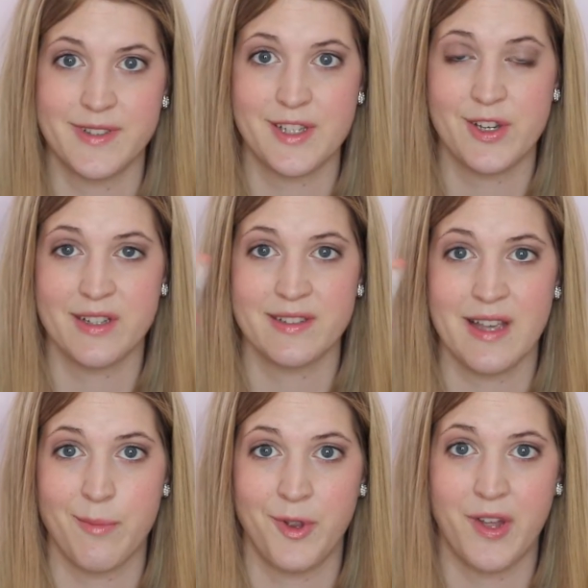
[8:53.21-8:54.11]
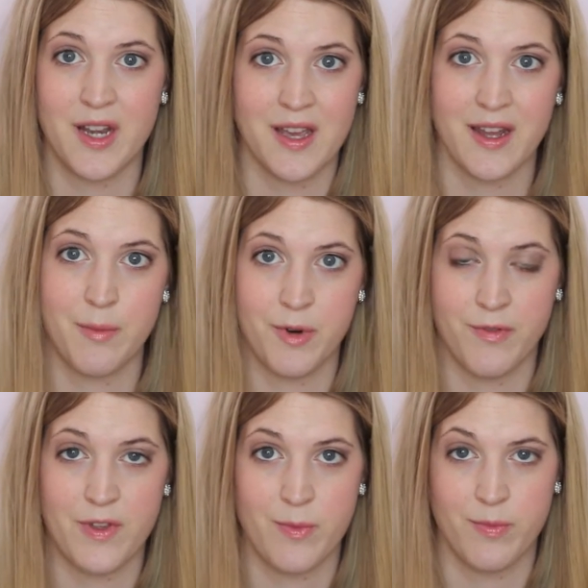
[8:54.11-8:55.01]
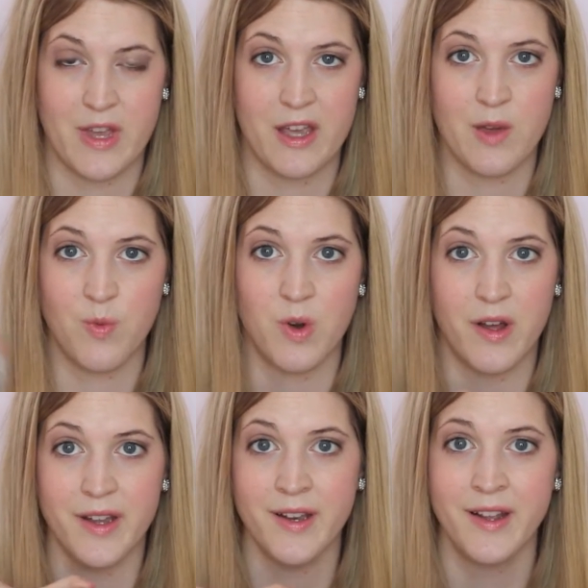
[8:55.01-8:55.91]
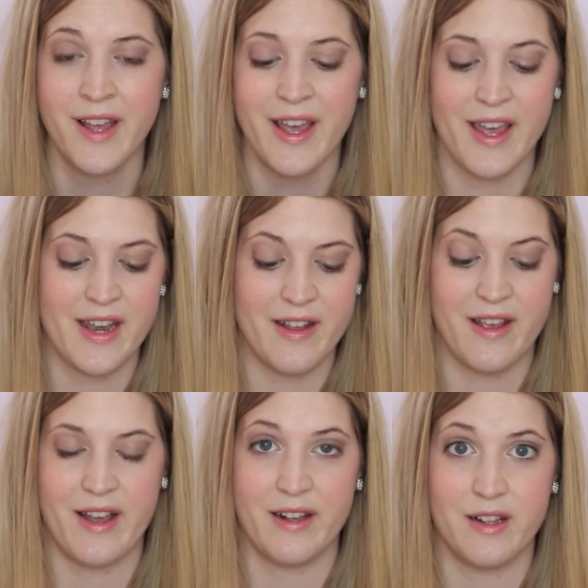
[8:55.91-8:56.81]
so you can sample any kind of perfume that you want, and it